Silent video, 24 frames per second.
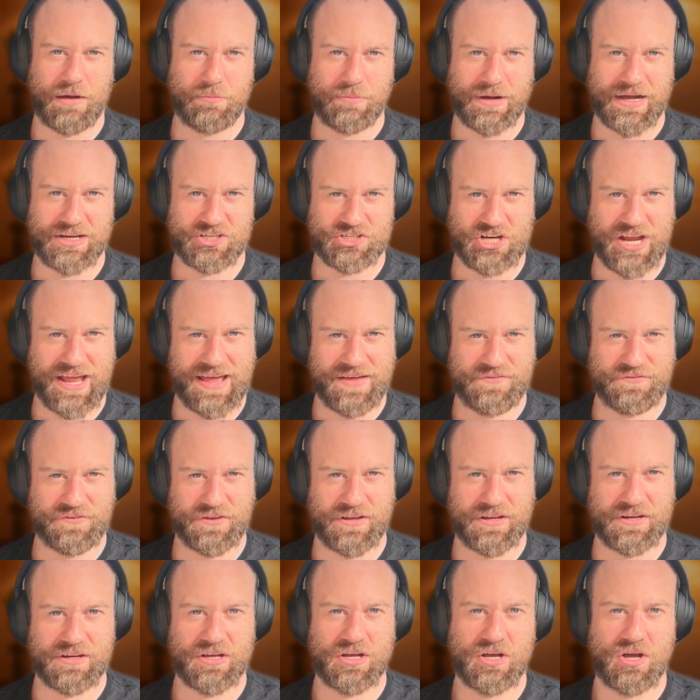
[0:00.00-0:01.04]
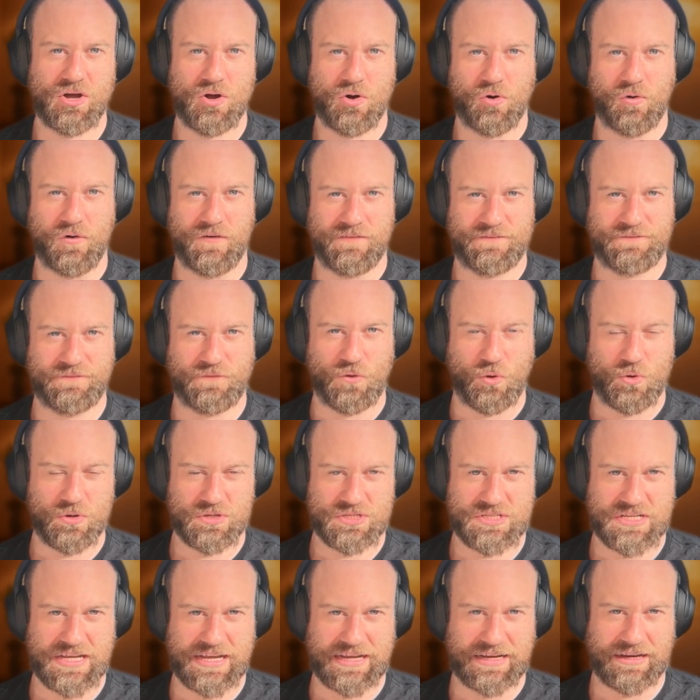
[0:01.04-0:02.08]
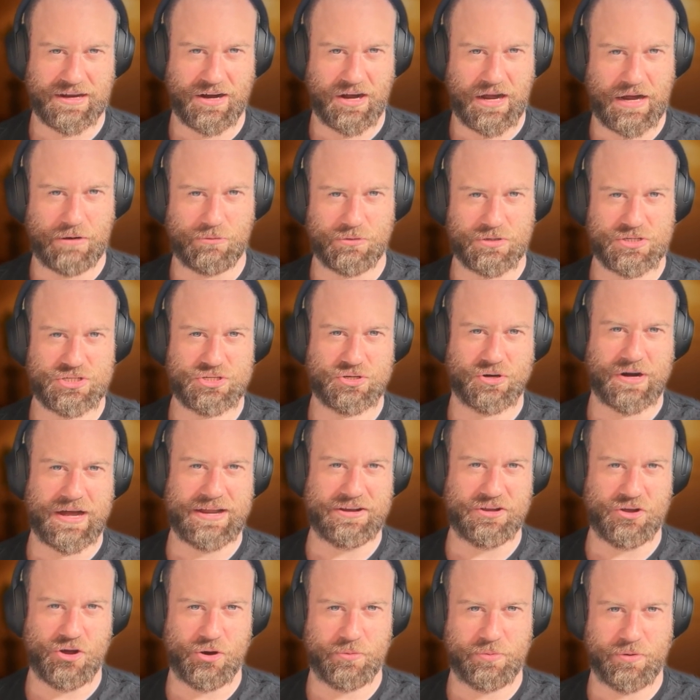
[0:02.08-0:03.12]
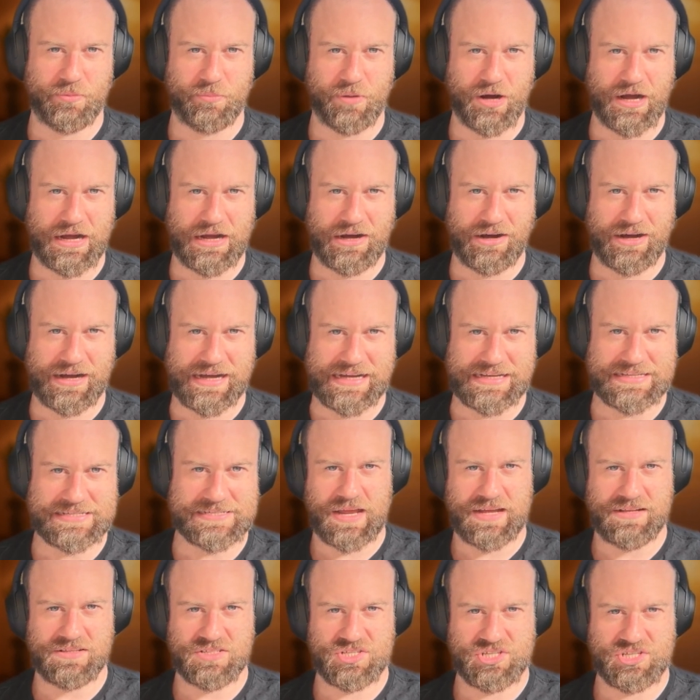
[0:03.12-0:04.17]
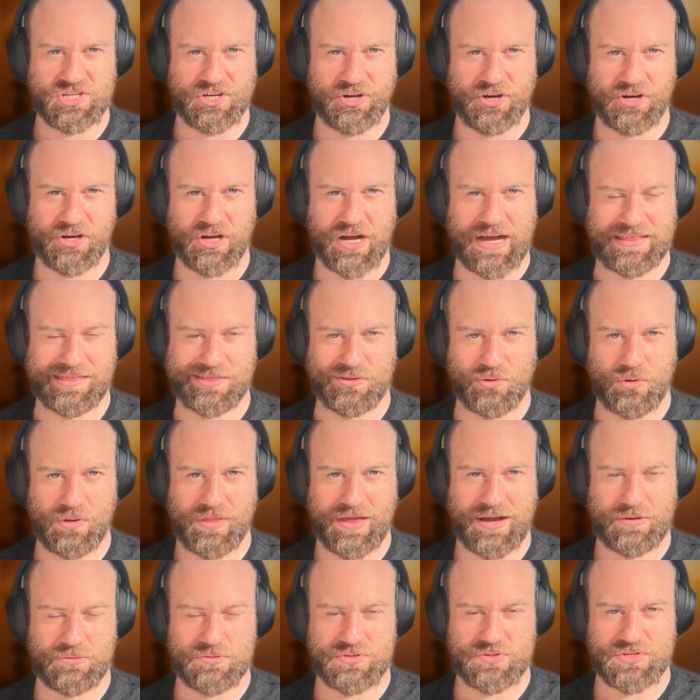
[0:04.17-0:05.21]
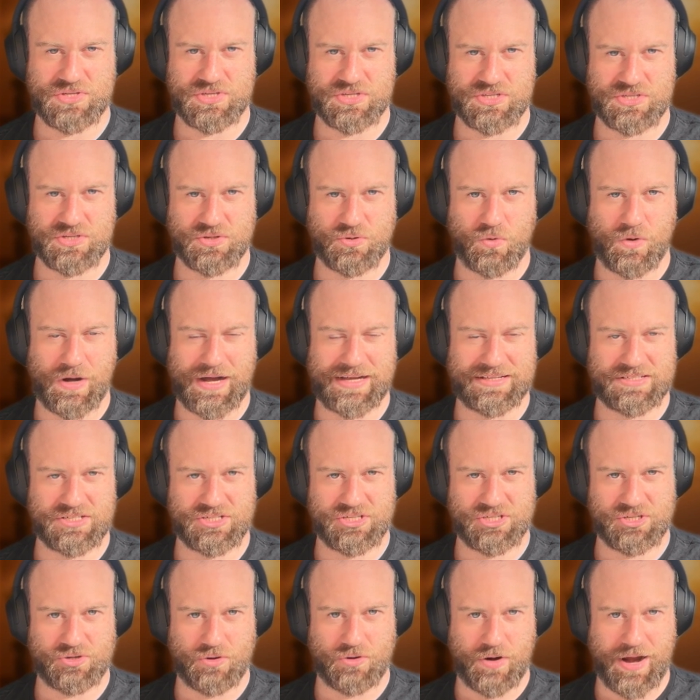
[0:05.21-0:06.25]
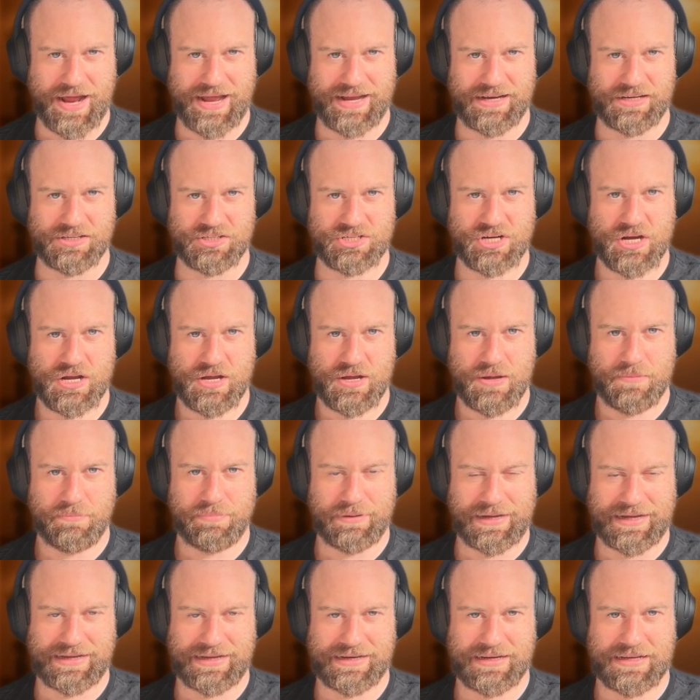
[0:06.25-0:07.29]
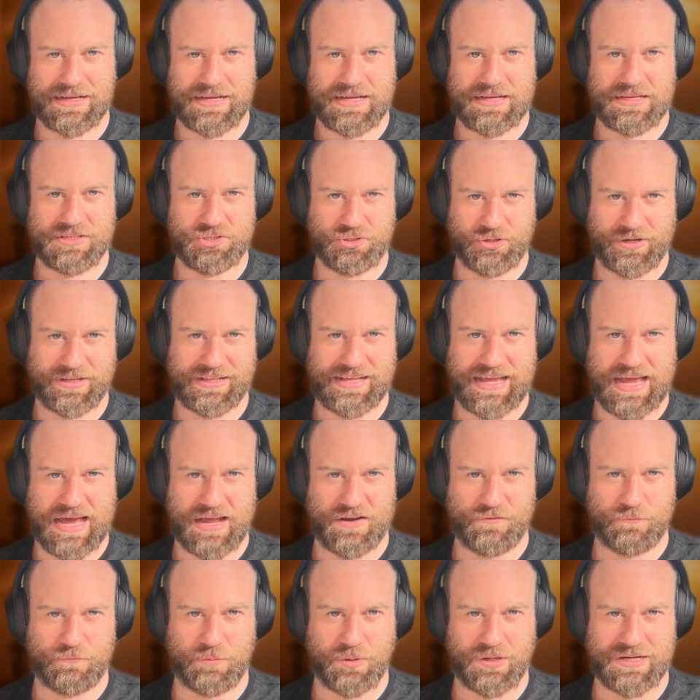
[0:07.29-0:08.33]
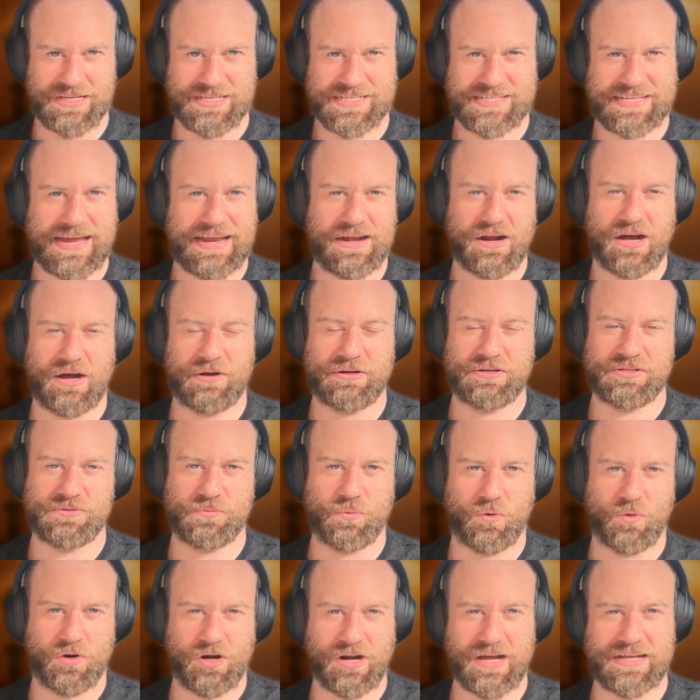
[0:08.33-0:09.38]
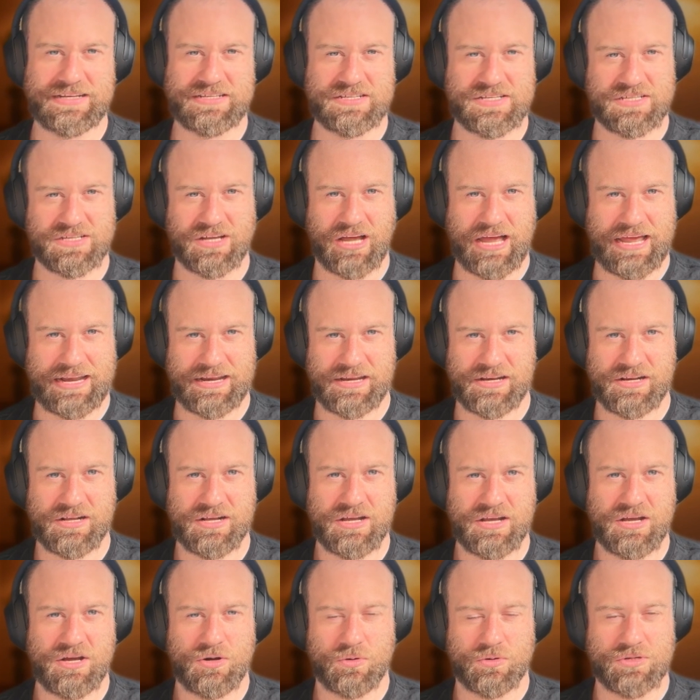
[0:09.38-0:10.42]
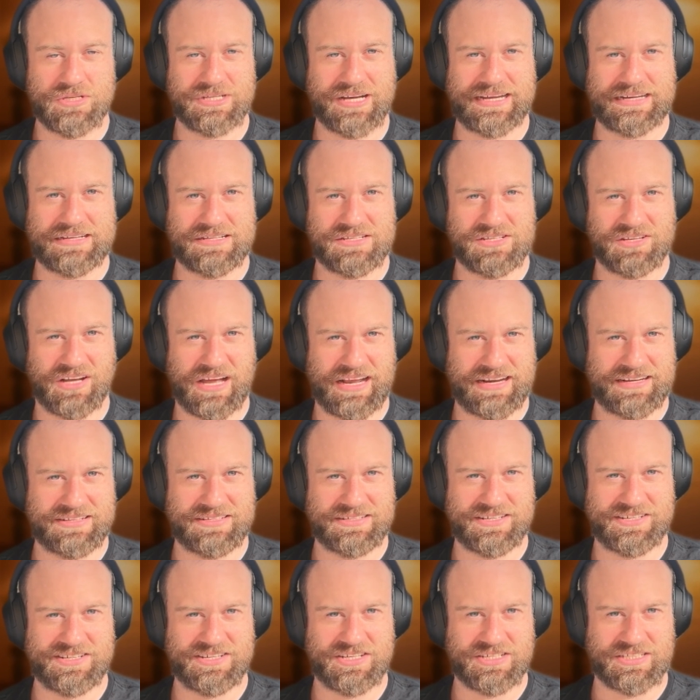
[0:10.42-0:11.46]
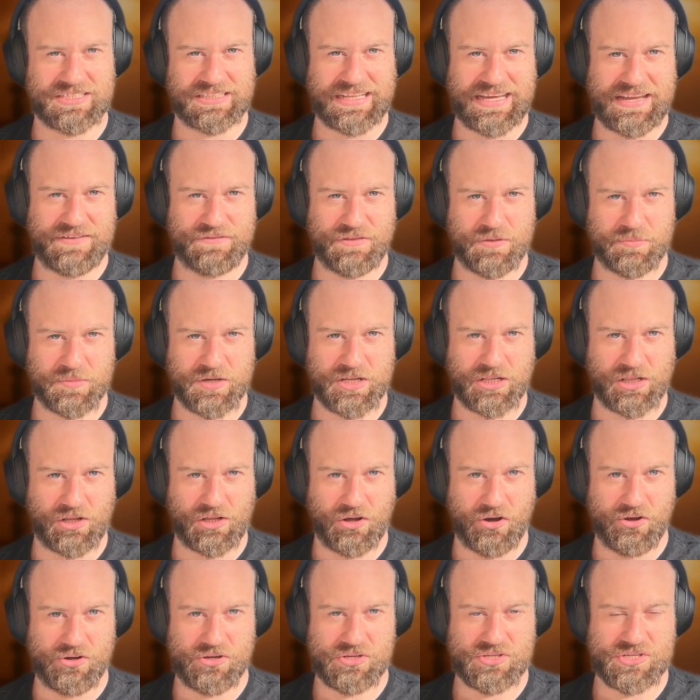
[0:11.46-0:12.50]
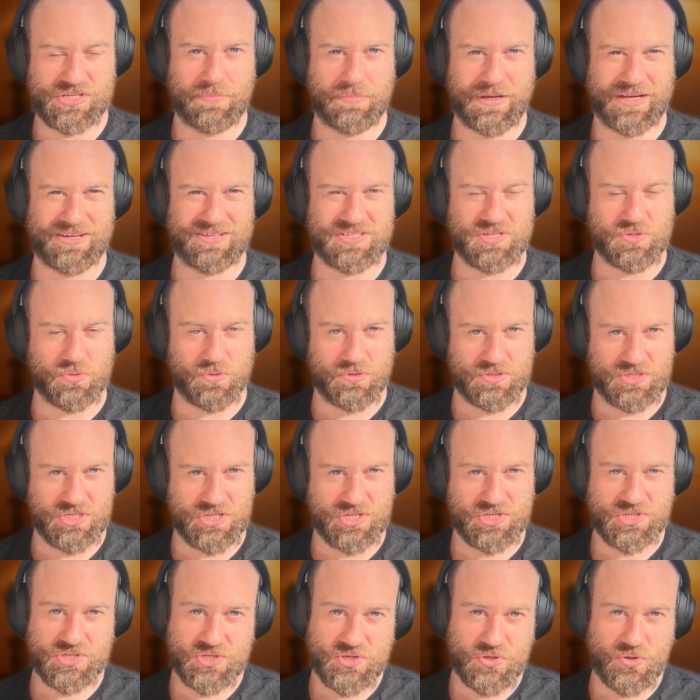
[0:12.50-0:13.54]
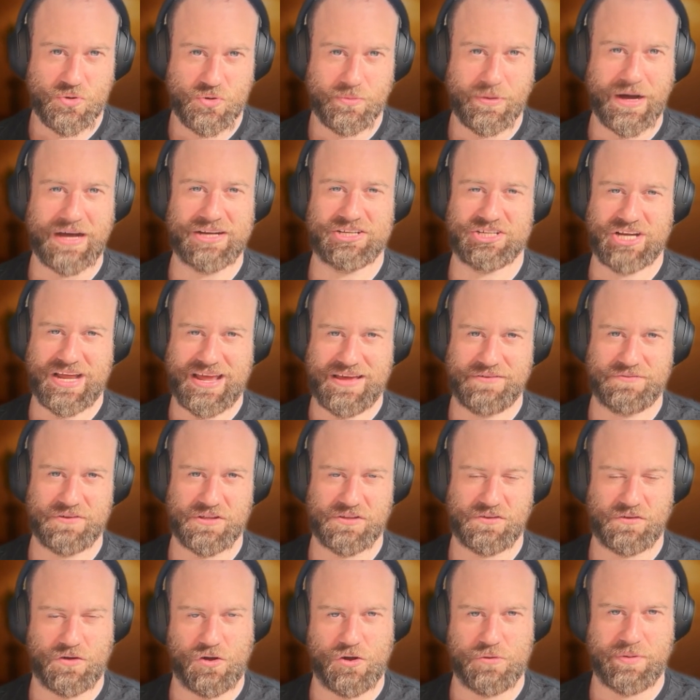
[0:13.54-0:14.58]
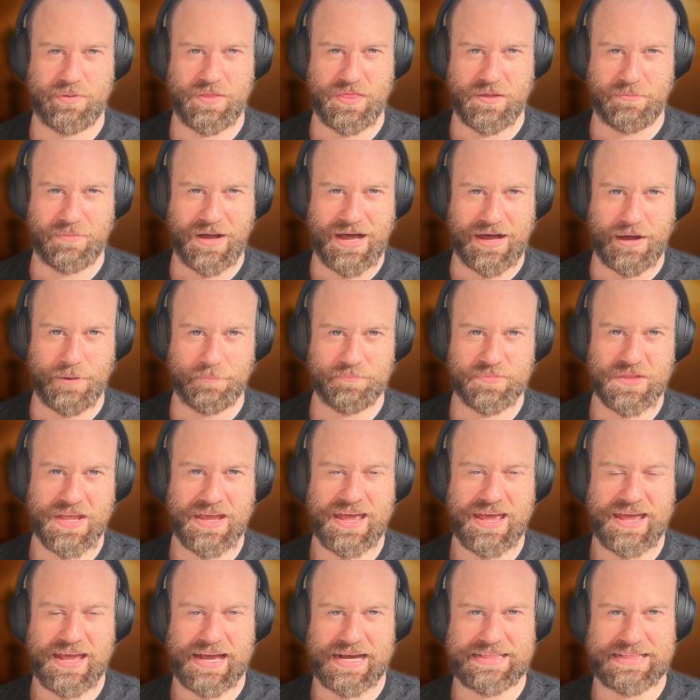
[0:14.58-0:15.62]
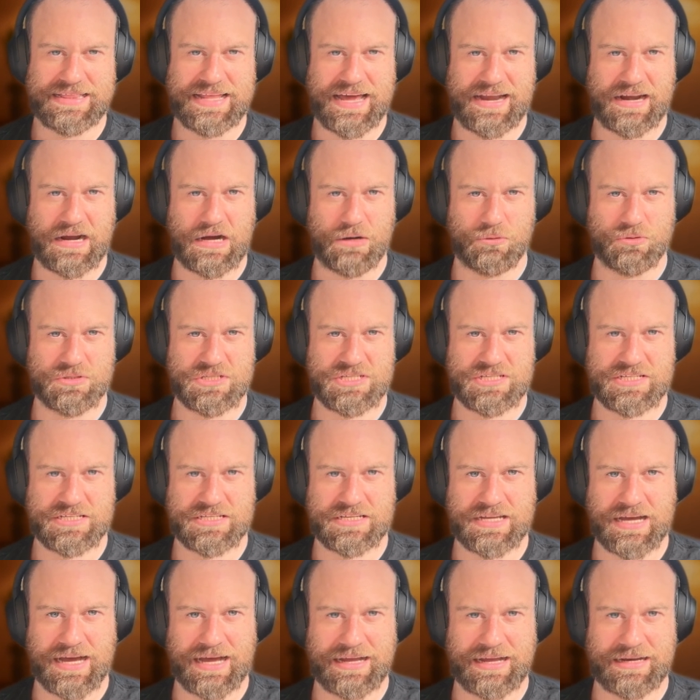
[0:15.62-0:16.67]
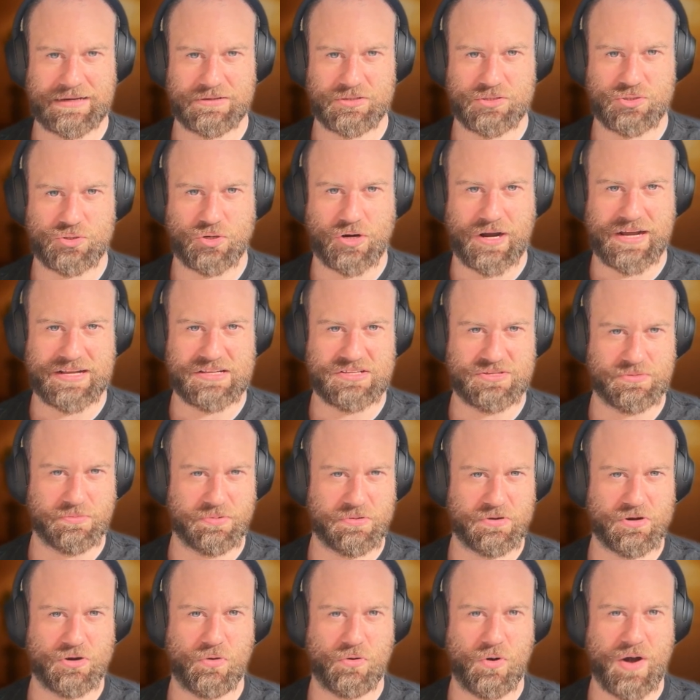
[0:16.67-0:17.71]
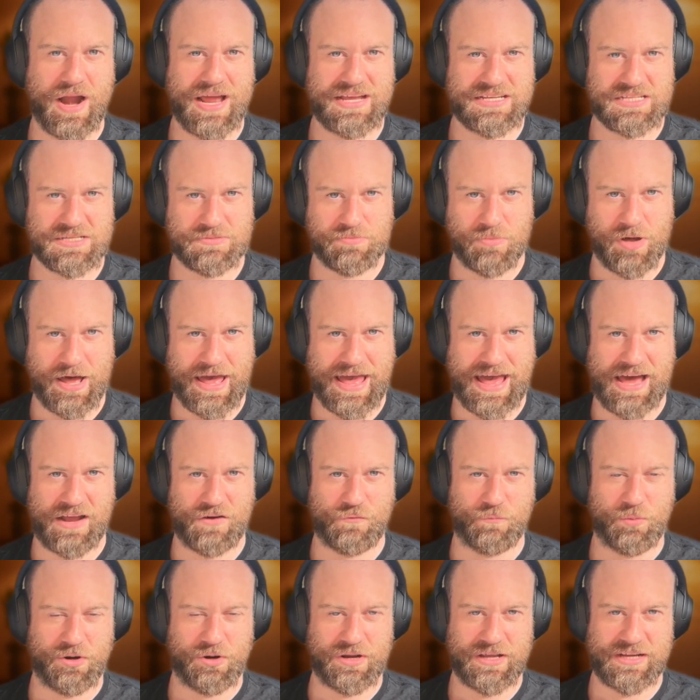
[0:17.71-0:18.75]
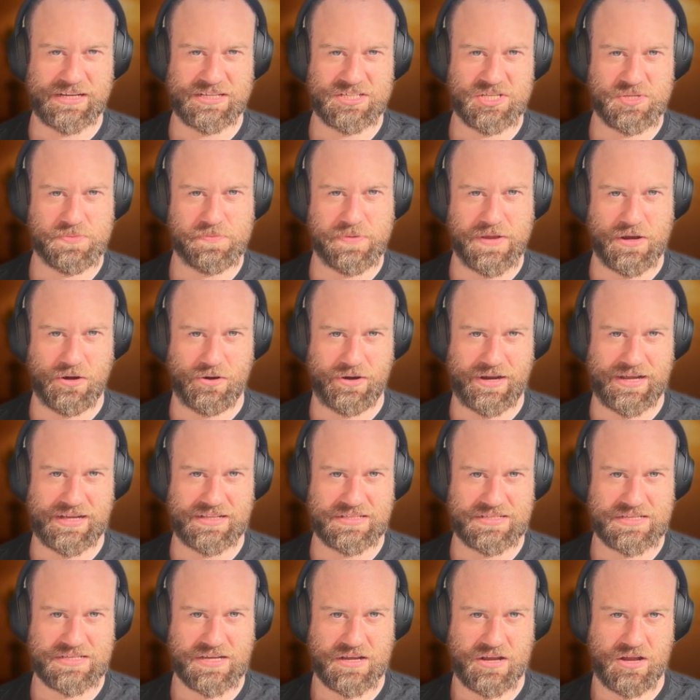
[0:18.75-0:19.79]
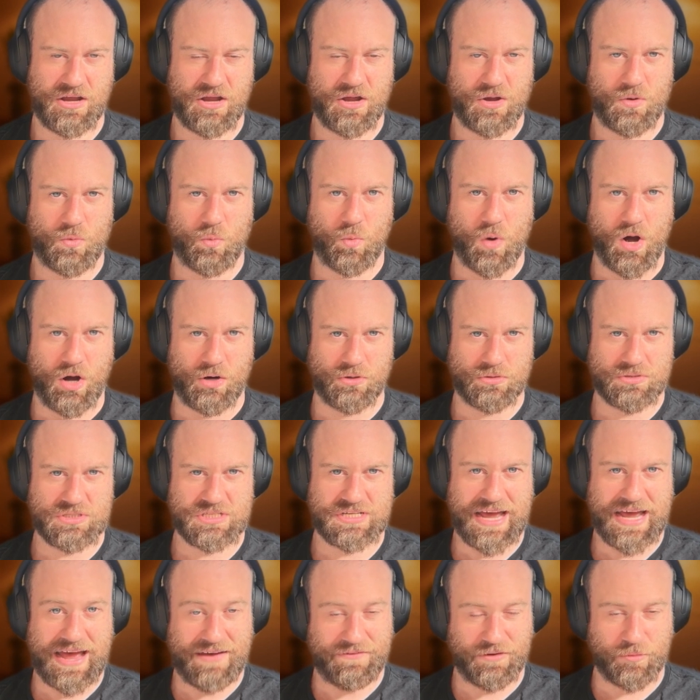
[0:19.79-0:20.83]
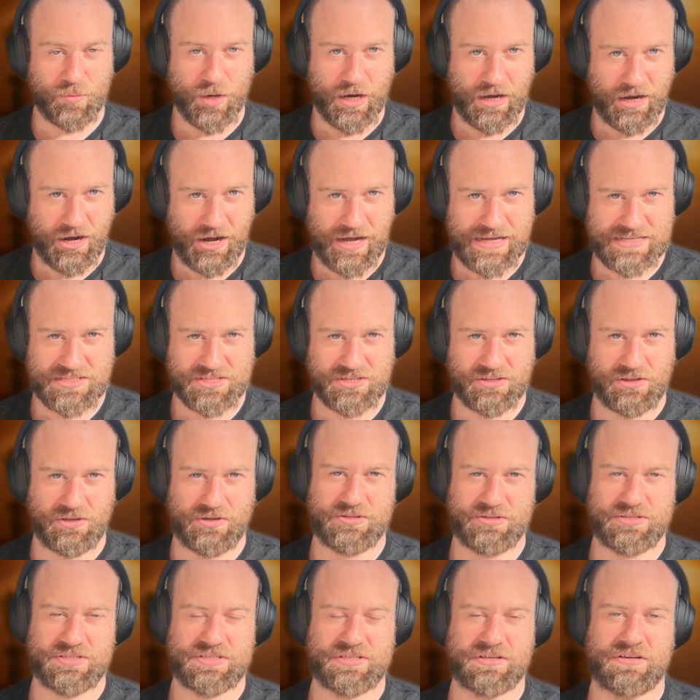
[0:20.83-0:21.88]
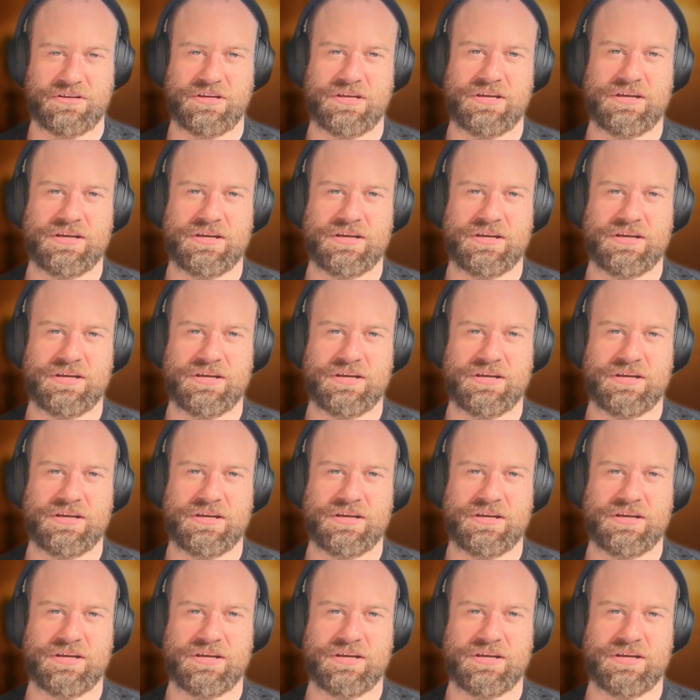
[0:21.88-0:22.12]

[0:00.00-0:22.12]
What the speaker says: much effort or forcing I would try to open my eyes. And so I thought that was quite strange. But during the out-of-body state, what I decided to just leave them closed, because it was just too much effort to open them up, and that I would start trying to progress my out-of-body experience whilst having my eyes closed.